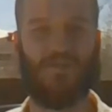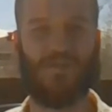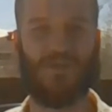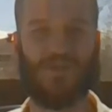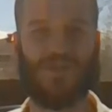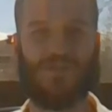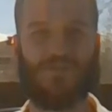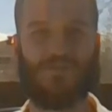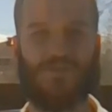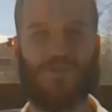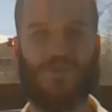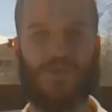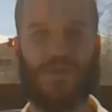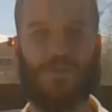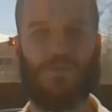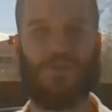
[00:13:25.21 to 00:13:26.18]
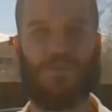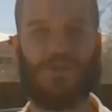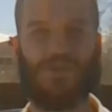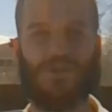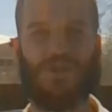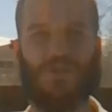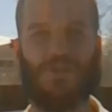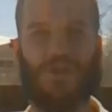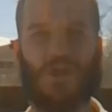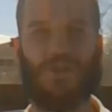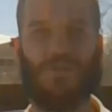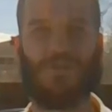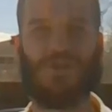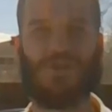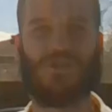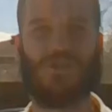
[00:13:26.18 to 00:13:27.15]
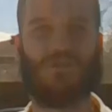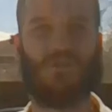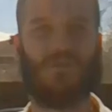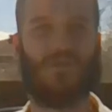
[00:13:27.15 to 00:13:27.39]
system's loaded up with a bunch of garbage,